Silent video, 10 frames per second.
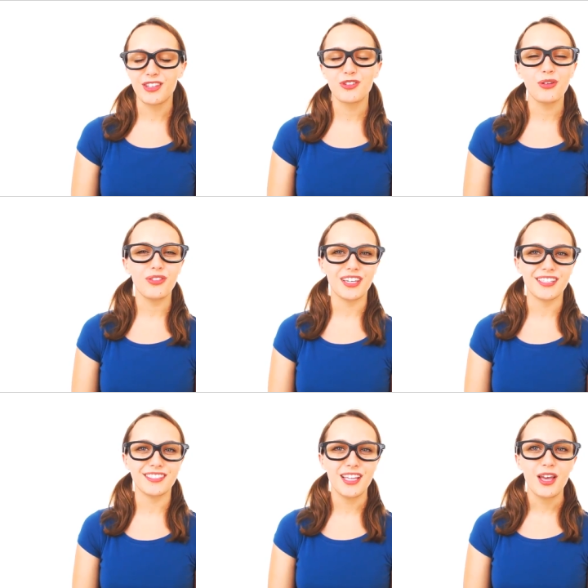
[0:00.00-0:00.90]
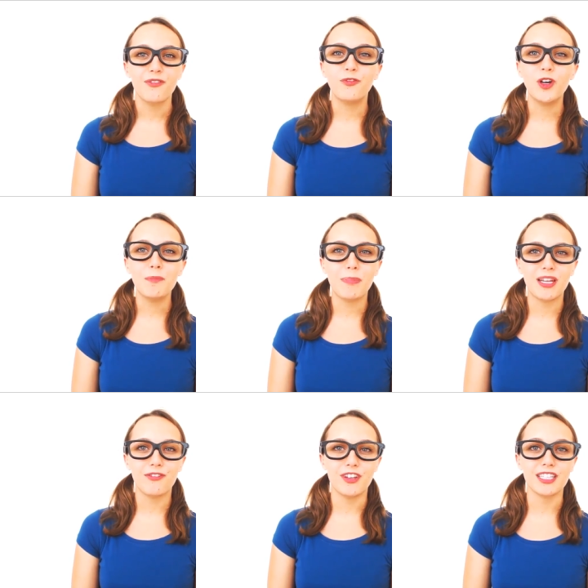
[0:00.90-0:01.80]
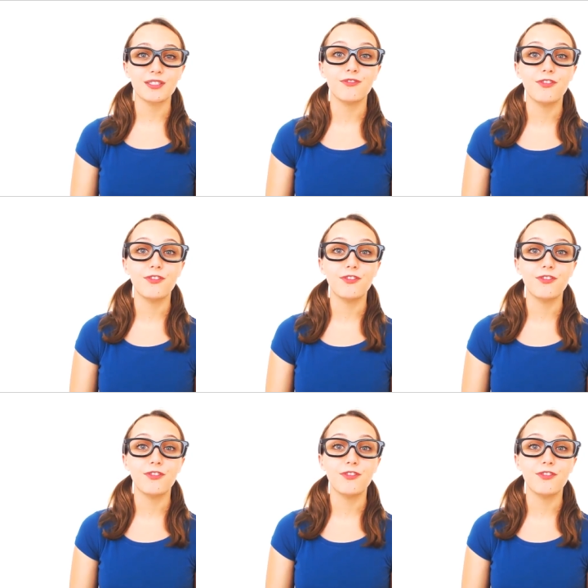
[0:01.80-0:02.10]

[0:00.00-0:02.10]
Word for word: The truth is, VoIP benefits